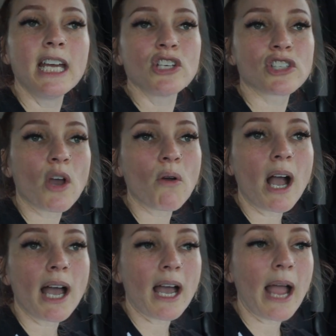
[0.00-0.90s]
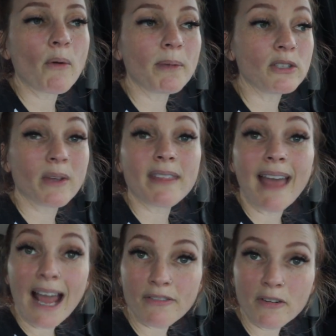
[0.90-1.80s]
So I will be doing
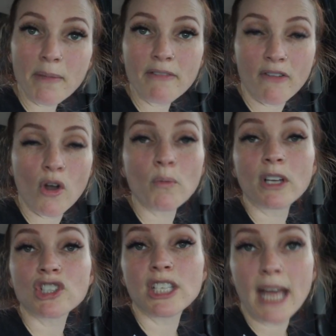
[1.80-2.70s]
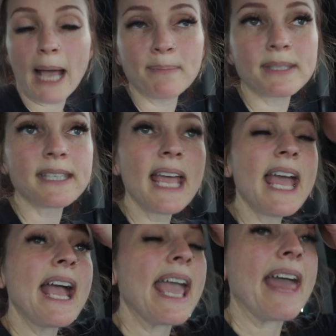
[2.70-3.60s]
that from my phone while she naps.
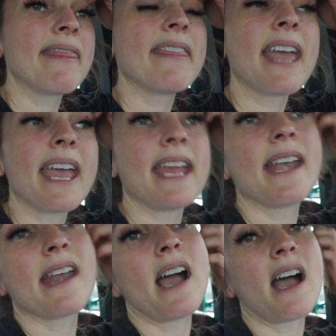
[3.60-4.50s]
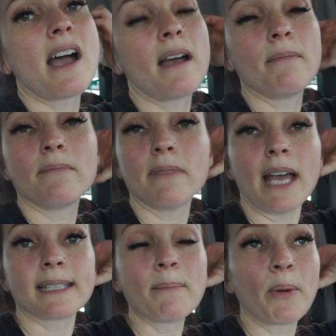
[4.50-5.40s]
And then
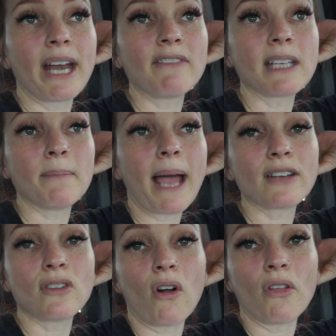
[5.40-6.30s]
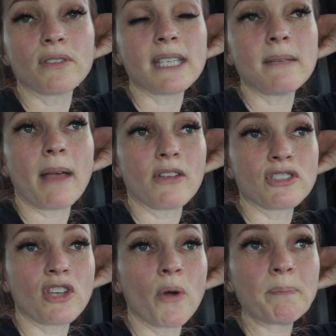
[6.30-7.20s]
at some point I have to get back to all those emails.
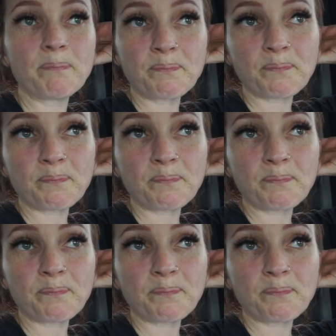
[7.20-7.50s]
So